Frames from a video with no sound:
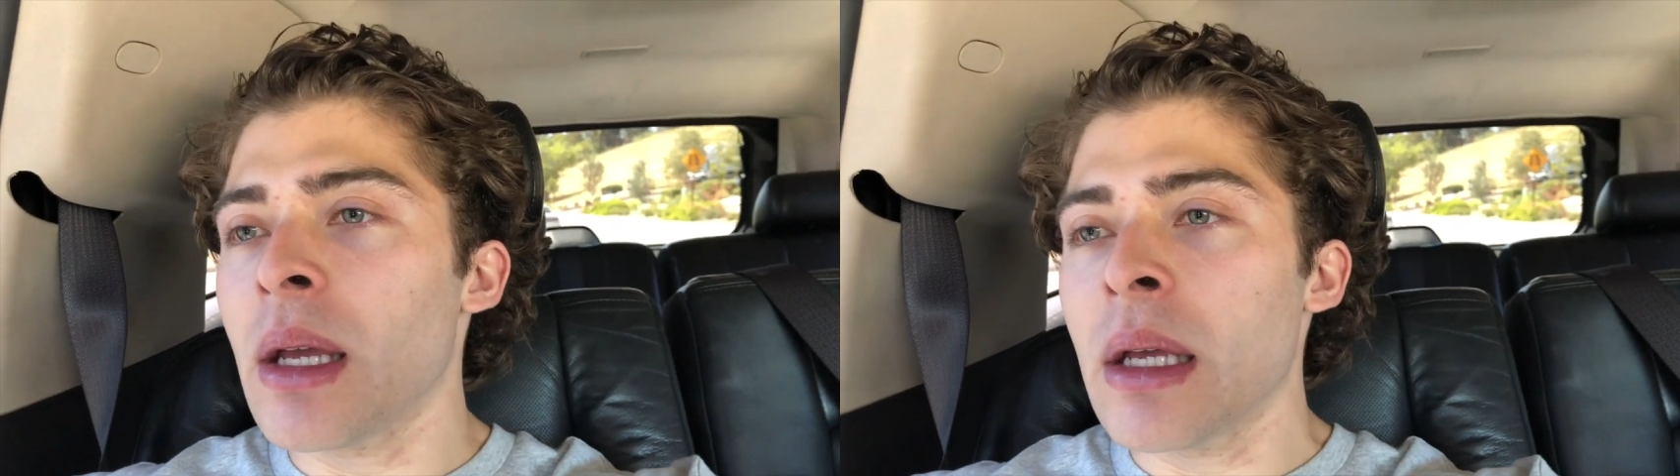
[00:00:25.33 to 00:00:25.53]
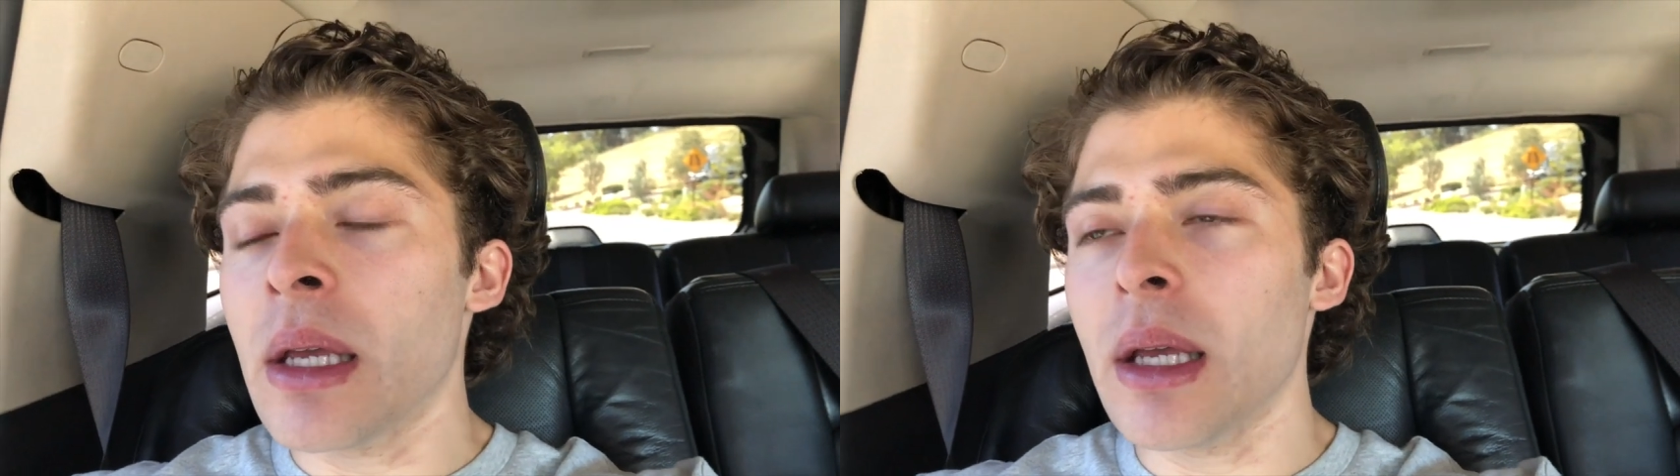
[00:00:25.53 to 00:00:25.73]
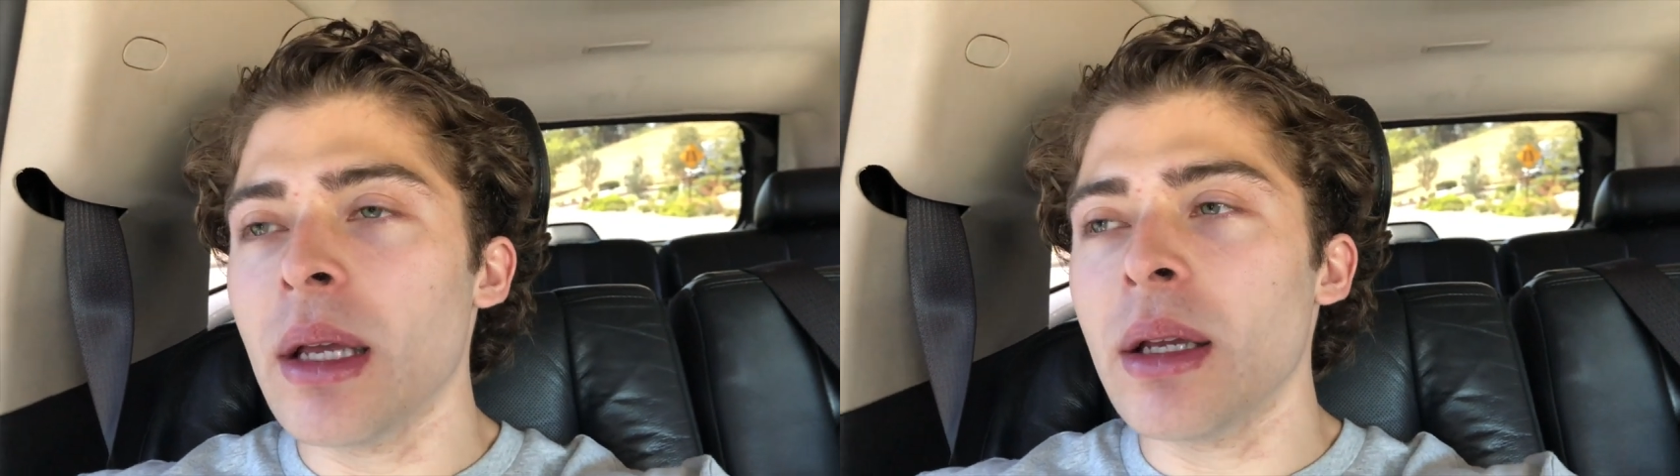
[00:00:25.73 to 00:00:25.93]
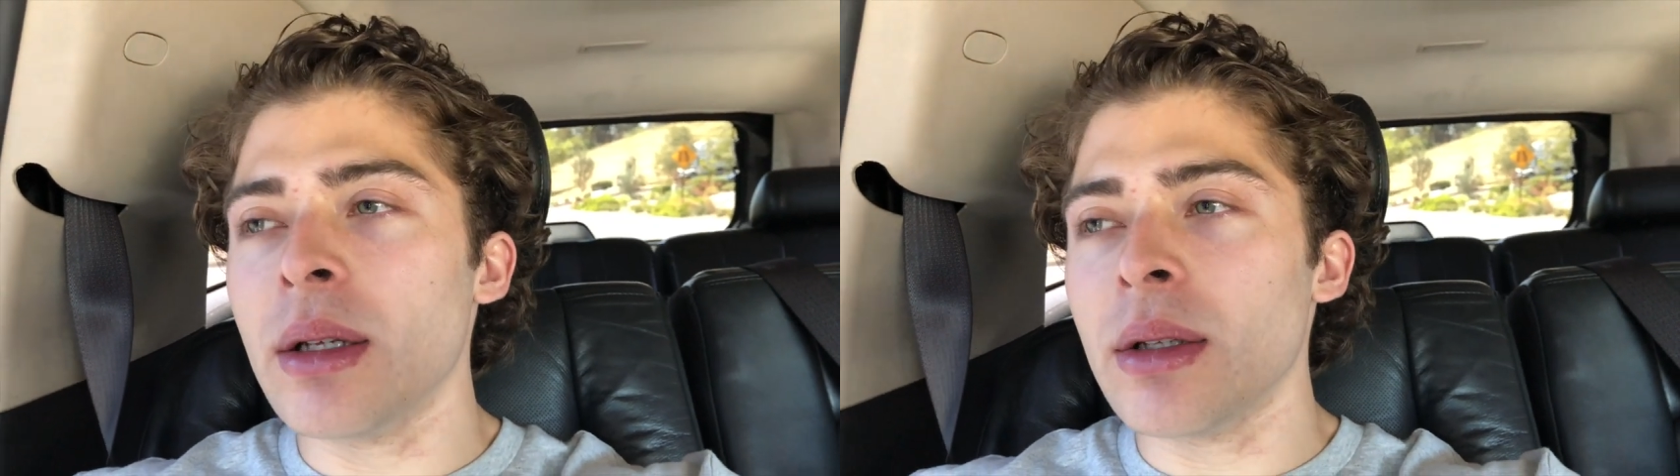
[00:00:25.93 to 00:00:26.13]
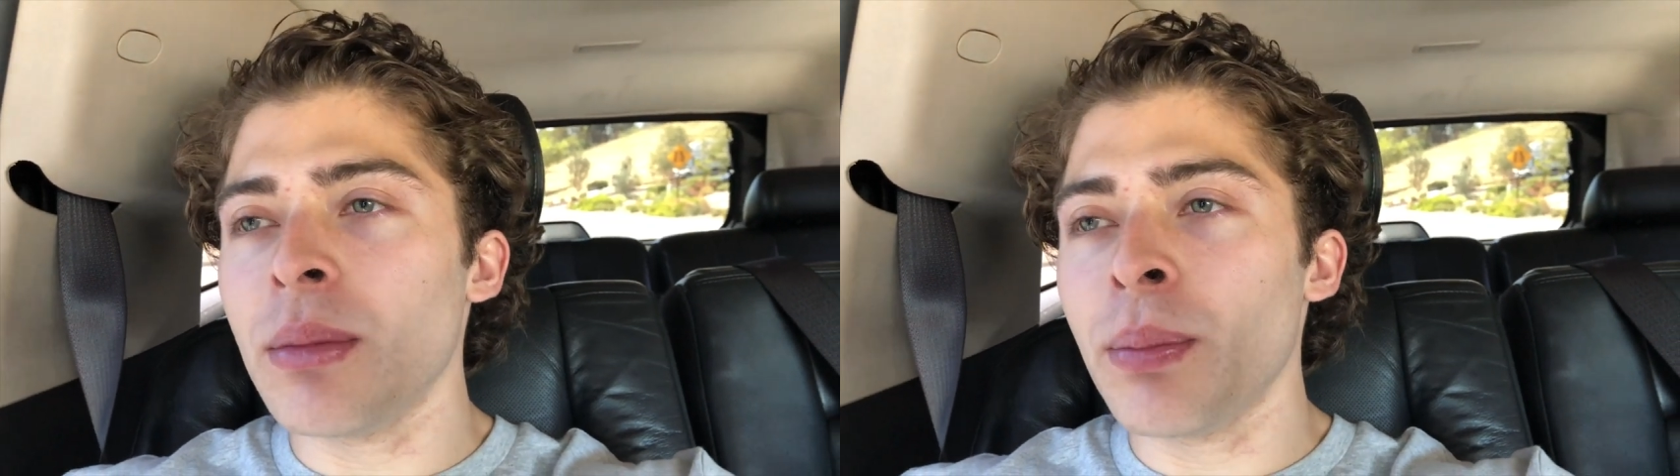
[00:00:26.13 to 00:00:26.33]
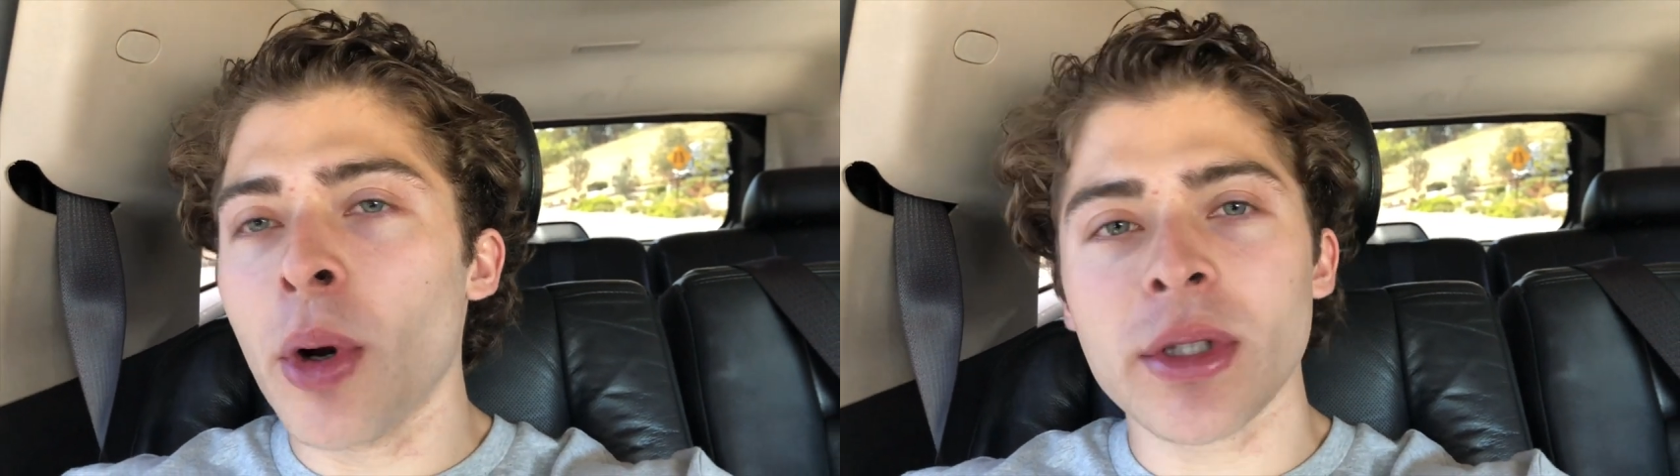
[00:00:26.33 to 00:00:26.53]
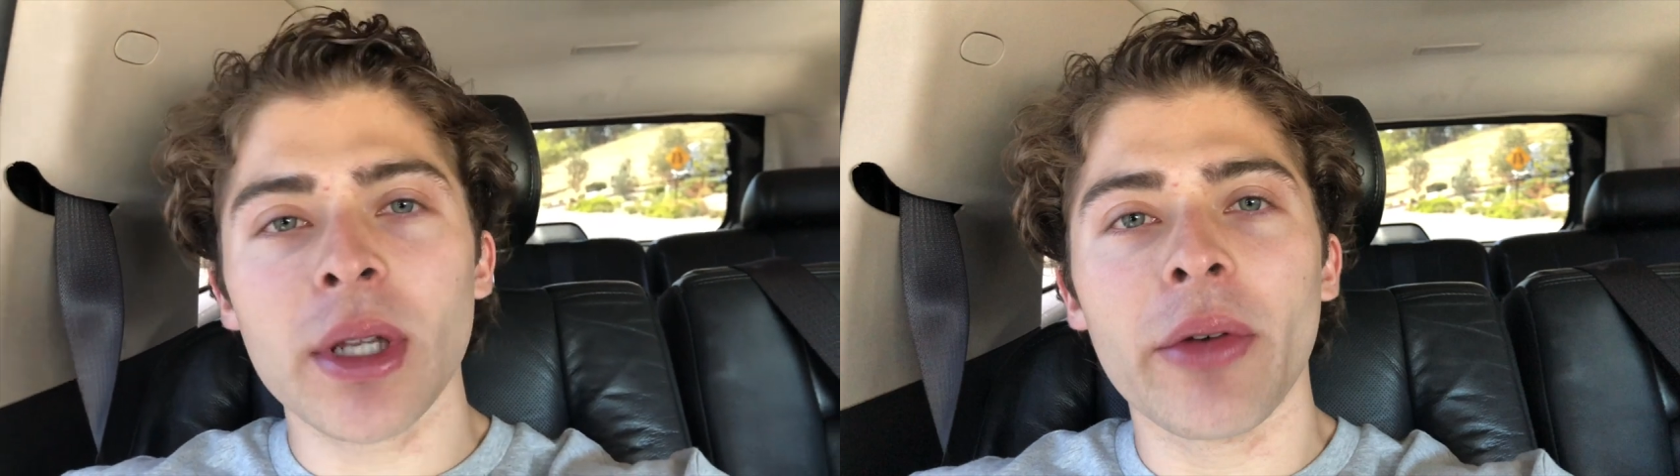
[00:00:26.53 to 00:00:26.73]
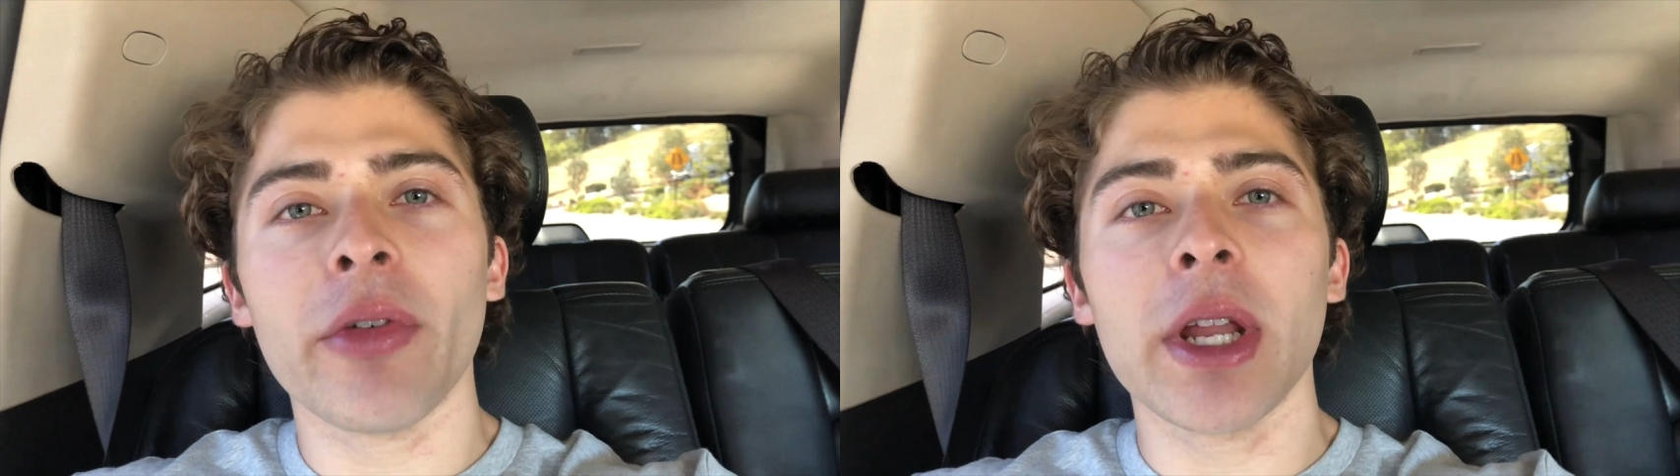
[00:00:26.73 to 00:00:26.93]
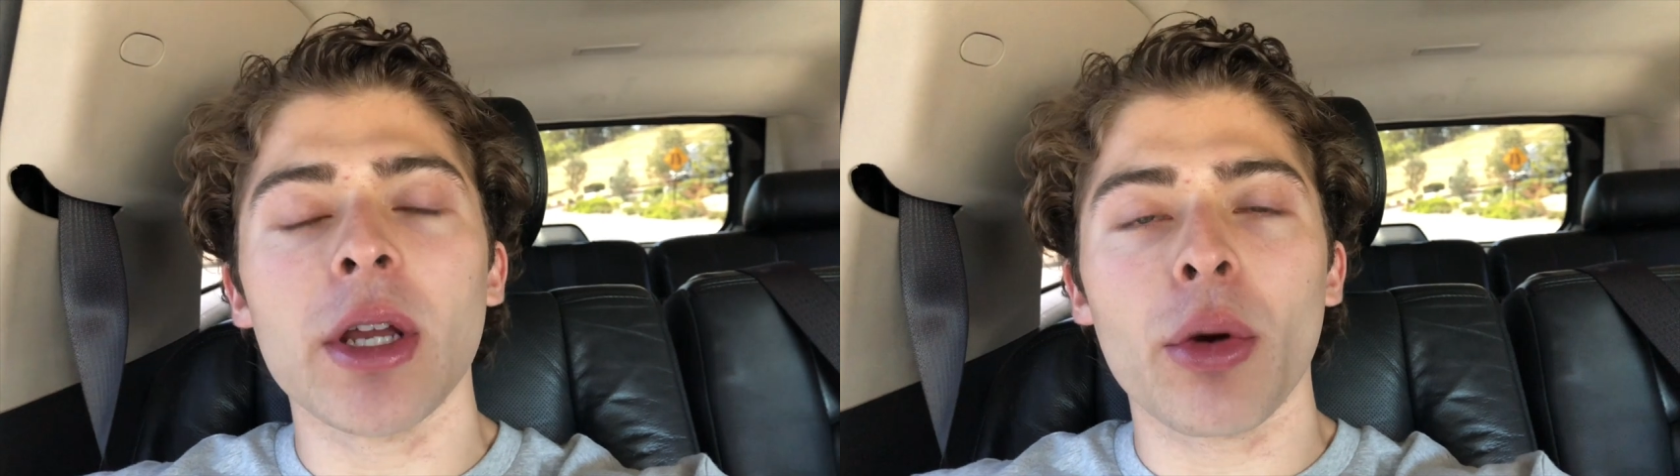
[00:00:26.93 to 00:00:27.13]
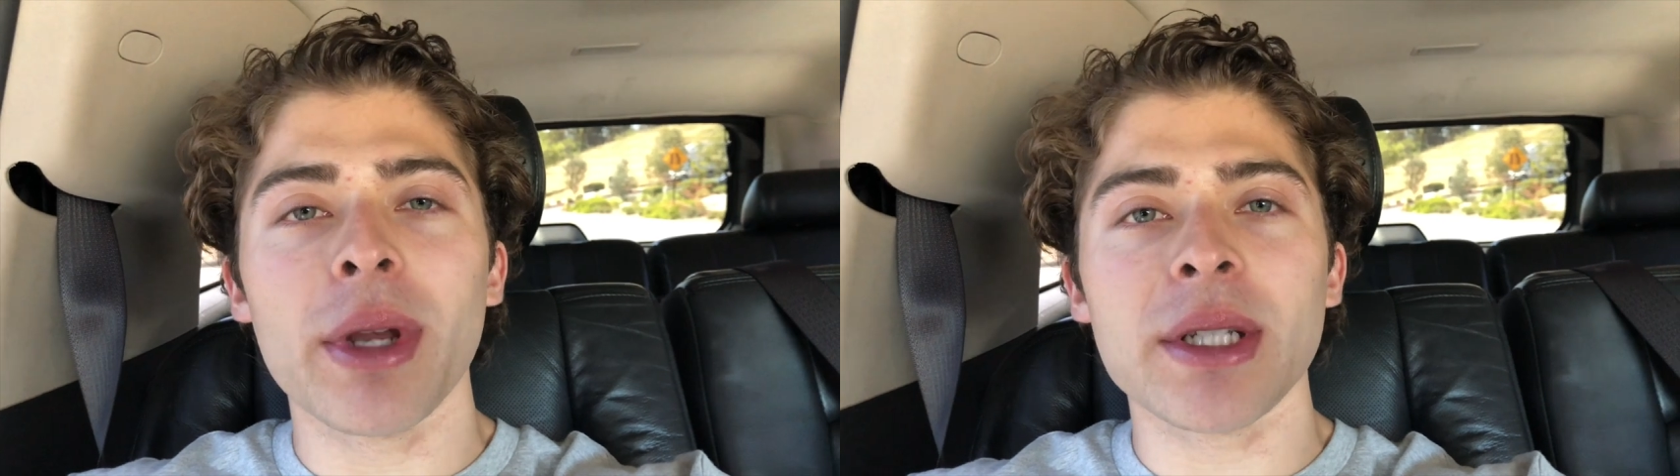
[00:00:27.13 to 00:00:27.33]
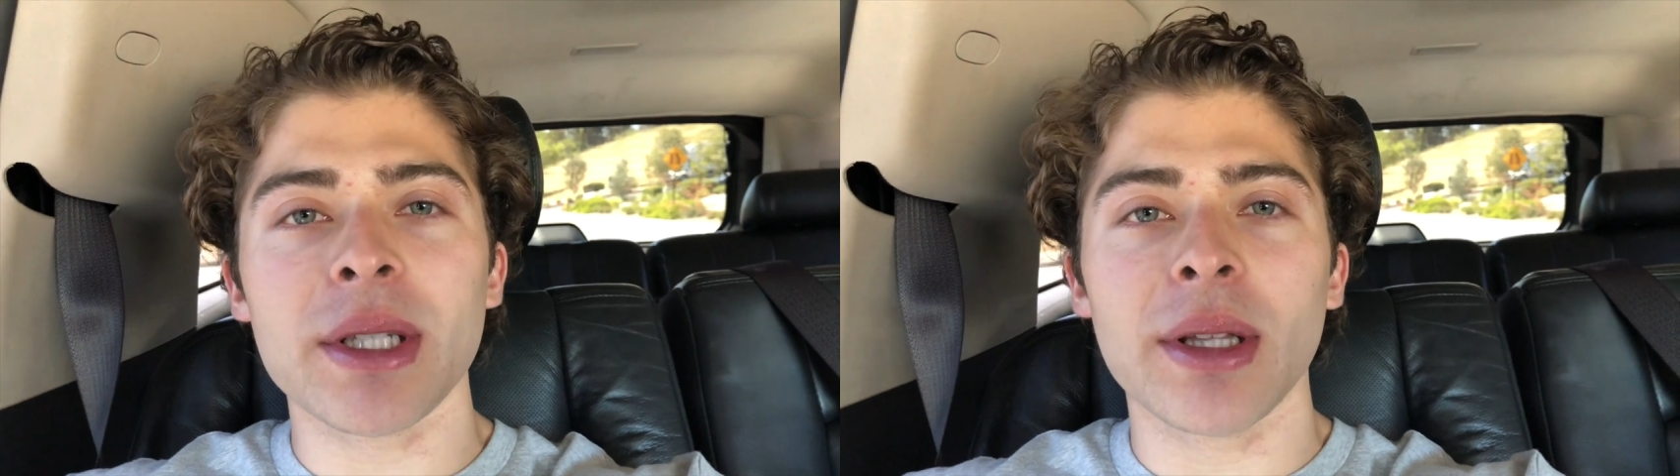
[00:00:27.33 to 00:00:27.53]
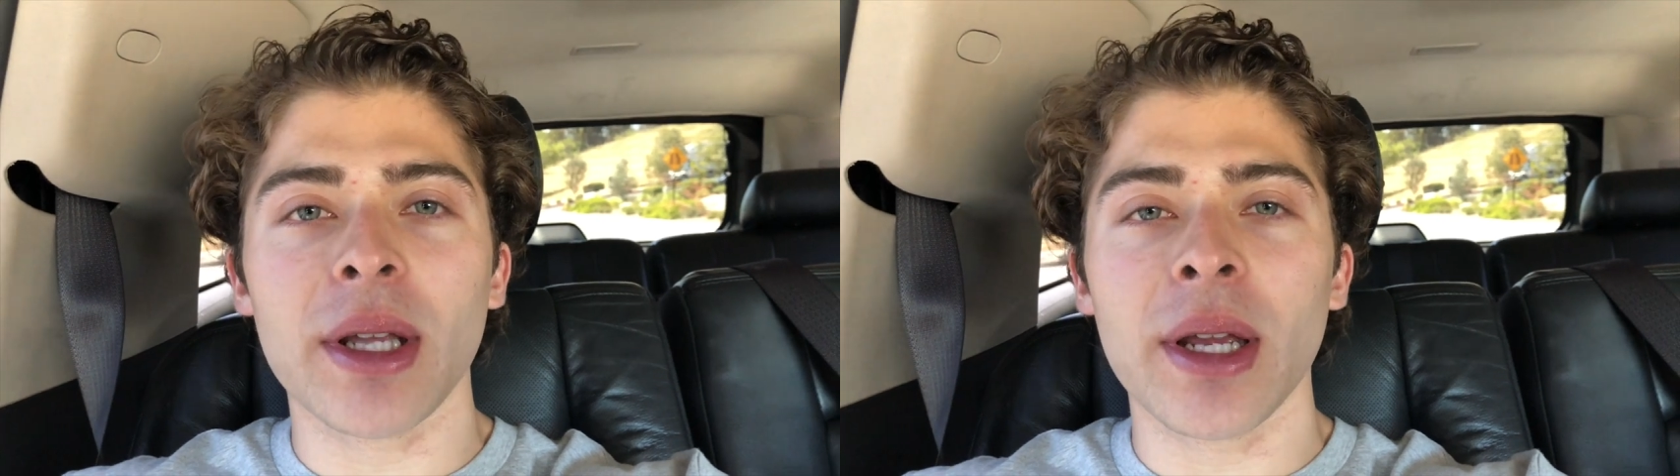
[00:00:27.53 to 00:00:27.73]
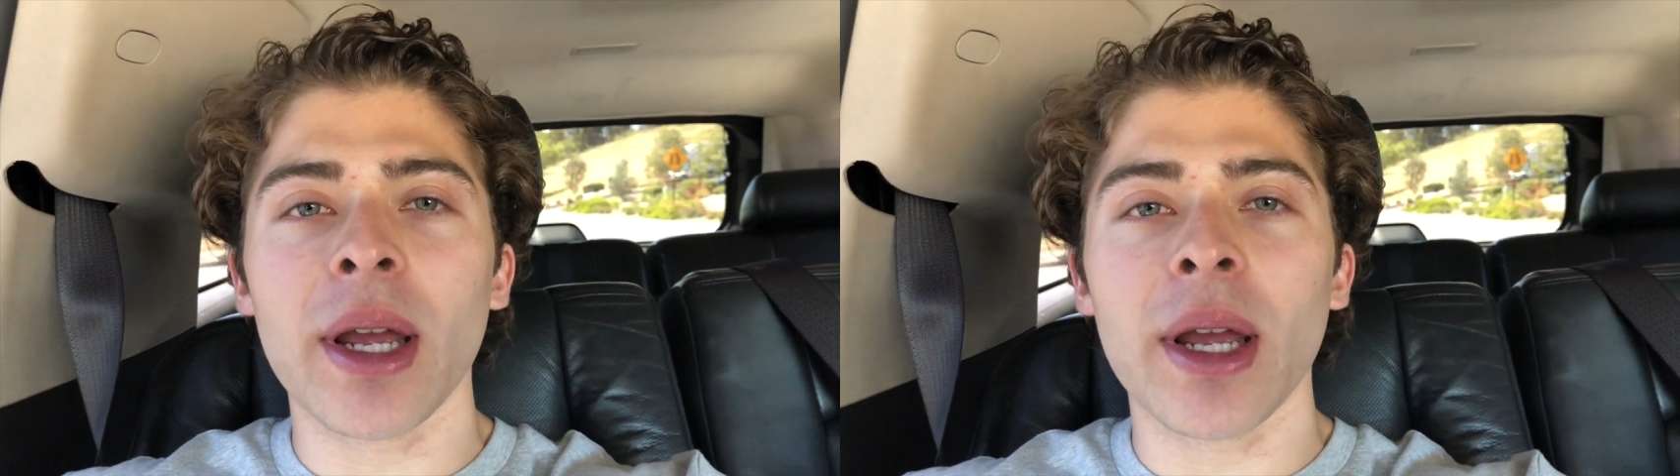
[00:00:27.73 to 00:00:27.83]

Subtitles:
He posted a video recently